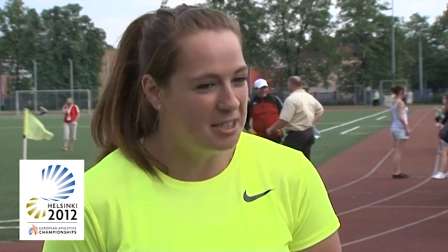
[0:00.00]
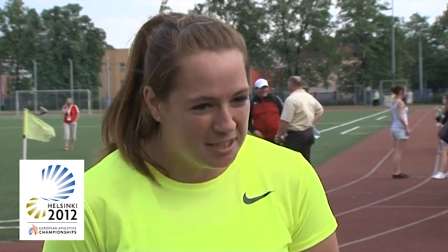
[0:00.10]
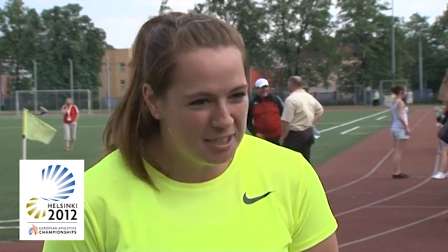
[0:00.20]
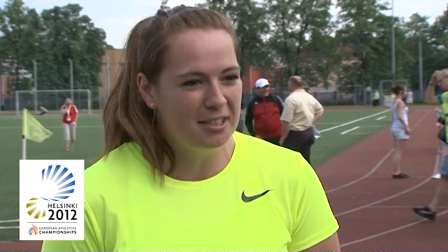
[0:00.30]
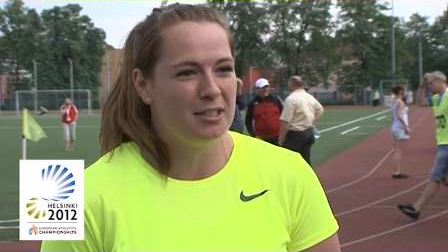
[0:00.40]

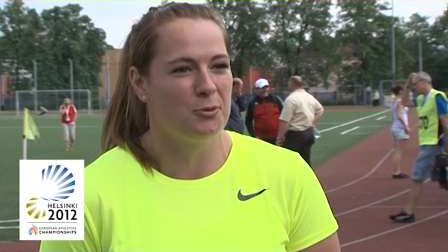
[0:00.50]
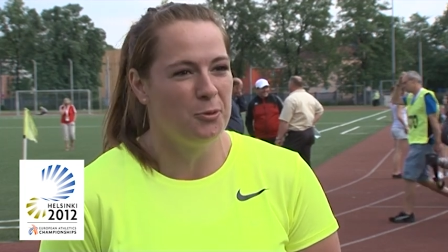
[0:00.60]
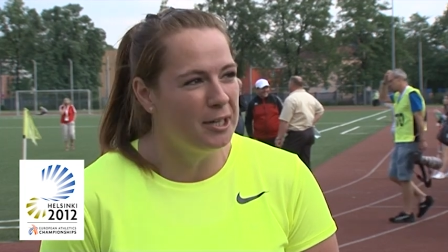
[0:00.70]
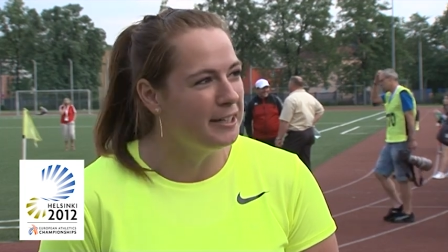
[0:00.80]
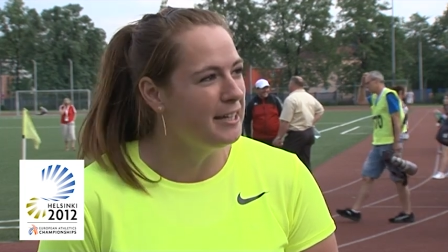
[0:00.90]
still is
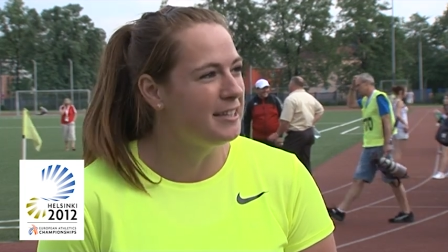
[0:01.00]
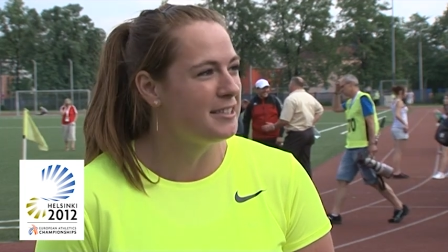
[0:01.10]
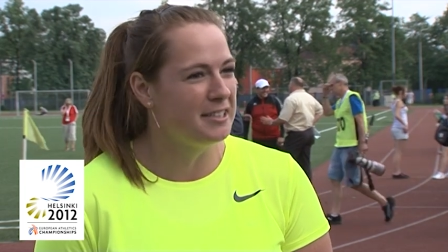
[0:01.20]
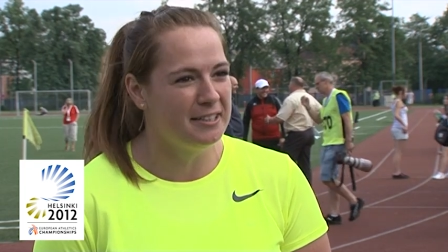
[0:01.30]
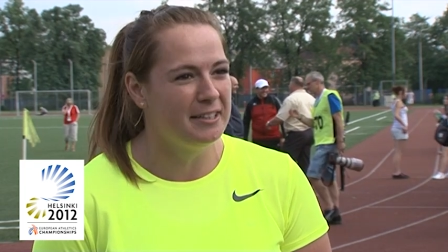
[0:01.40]
working,
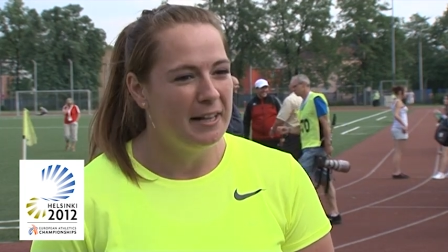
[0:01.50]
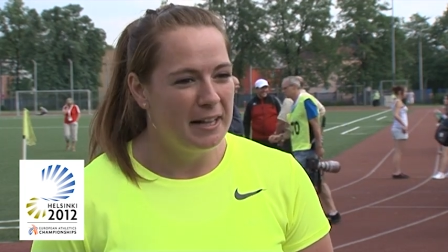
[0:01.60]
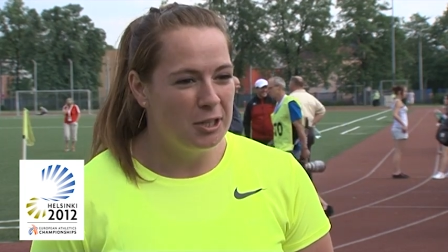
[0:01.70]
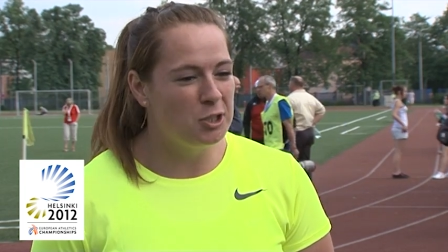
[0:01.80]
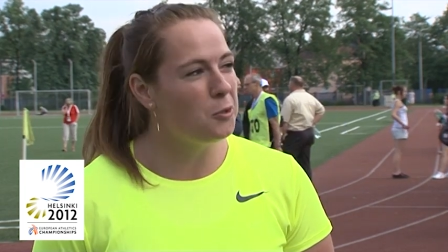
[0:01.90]
still
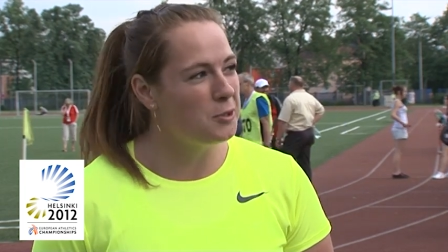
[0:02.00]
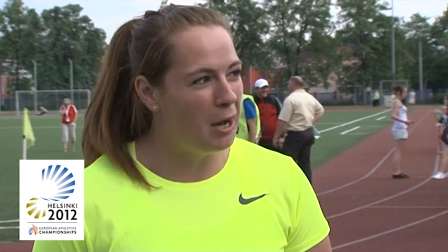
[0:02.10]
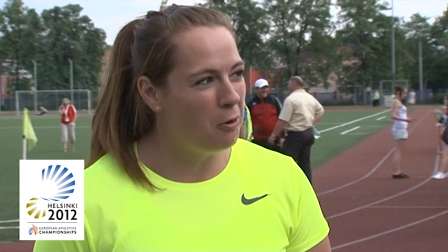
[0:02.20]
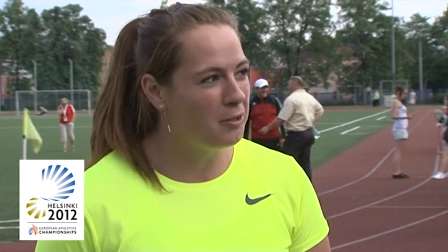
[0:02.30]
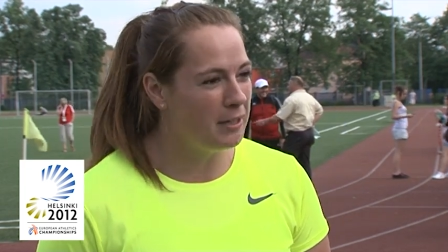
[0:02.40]
shows how,